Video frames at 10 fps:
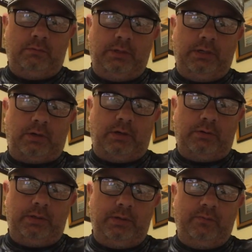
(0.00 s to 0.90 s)
We did a
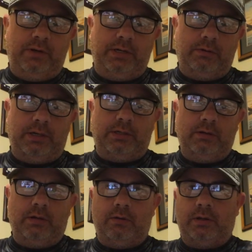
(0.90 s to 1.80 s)
craw tube video not
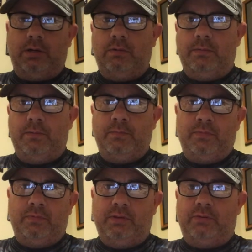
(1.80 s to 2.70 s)
too long ago.
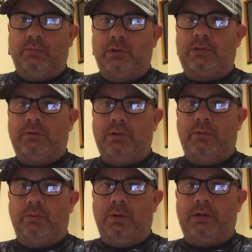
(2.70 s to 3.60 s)
We're just gonna
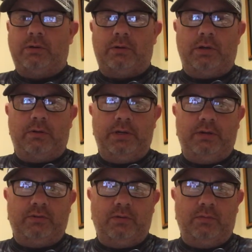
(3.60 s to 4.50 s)
go with the regular craw here.
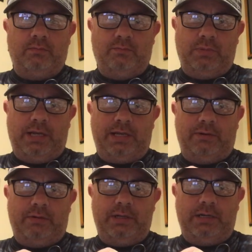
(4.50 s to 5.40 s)
It's a black
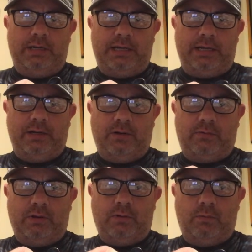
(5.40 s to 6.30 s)
and red. I like it in
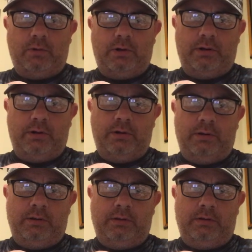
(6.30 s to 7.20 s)
off color water.
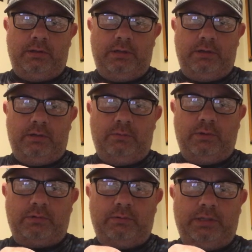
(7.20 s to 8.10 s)
And we're
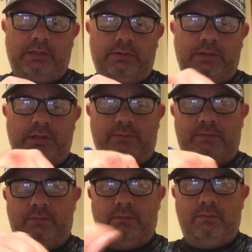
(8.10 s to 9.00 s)
just gonna Texas rig it.
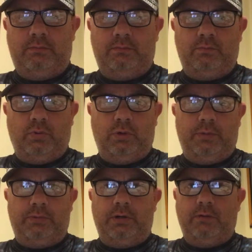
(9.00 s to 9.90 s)
Pull it
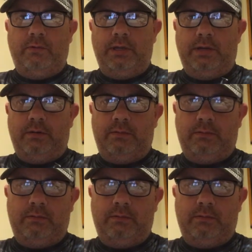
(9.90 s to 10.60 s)
up there over that